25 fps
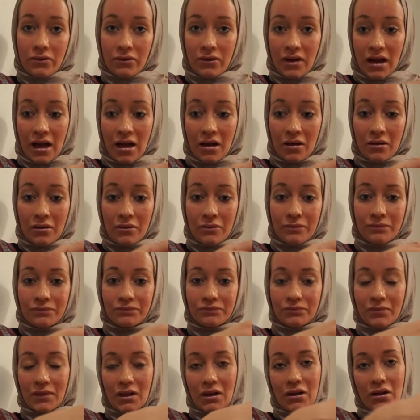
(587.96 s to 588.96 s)

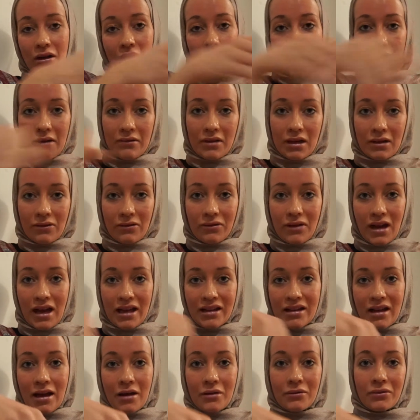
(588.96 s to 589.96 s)
I will fly
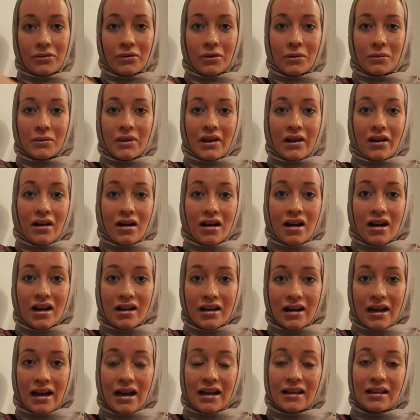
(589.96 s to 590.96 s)
down from the car
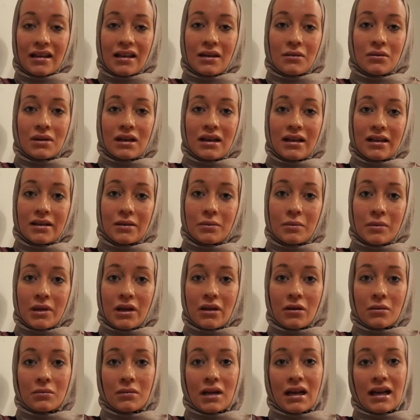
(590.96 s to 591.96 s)
and he will hit me
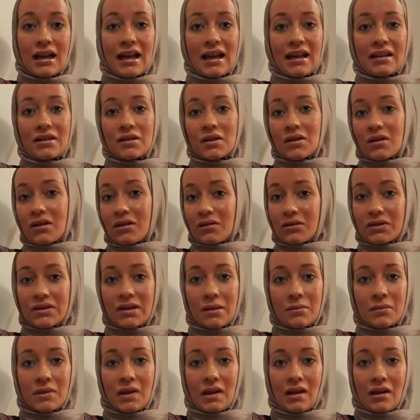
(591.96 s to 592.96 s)
on my legs or
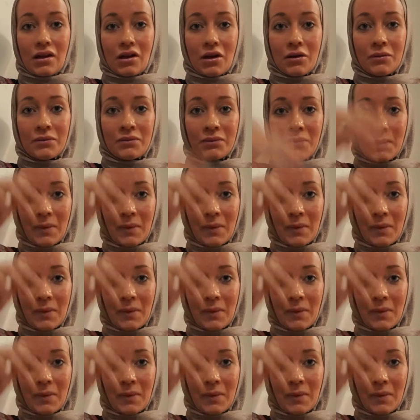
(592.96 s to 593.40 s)
something, you know.